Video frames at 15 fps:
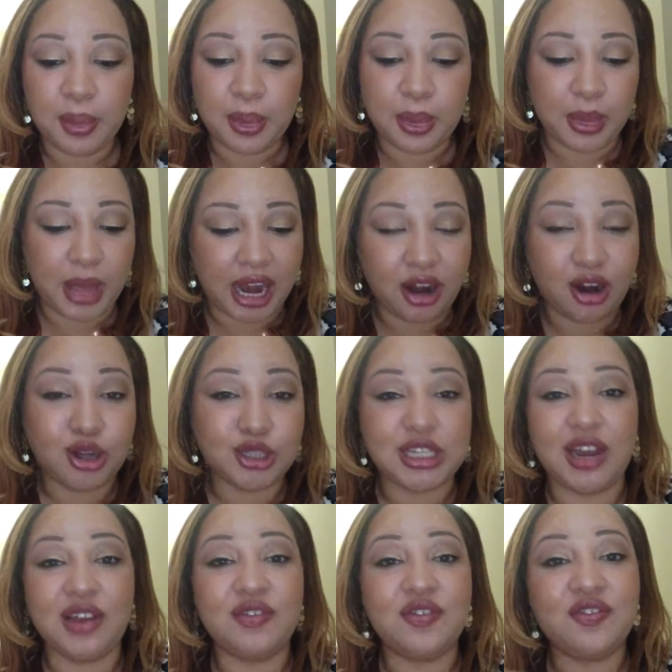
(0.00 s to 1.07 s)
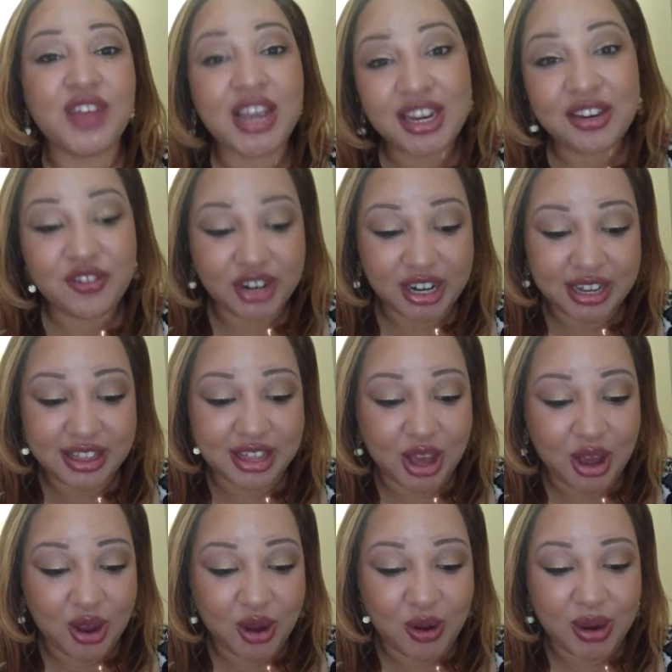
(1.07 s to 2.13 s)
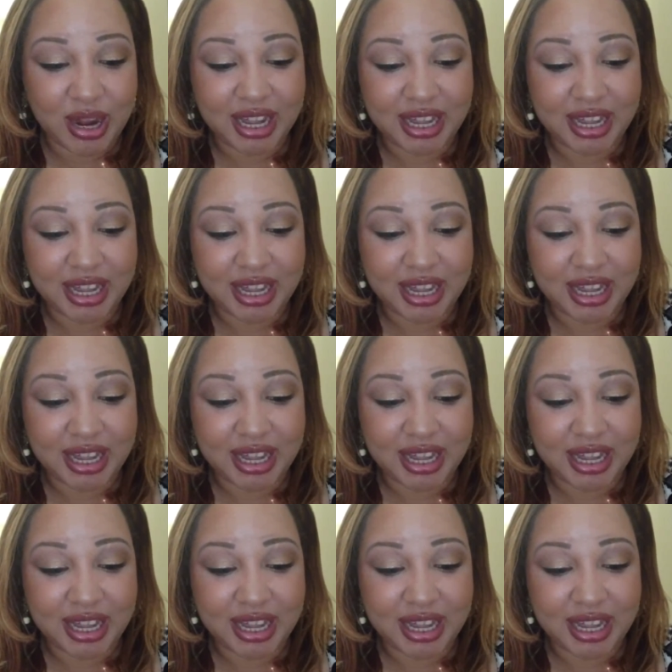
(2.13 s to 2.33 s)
My all-time favorite, though,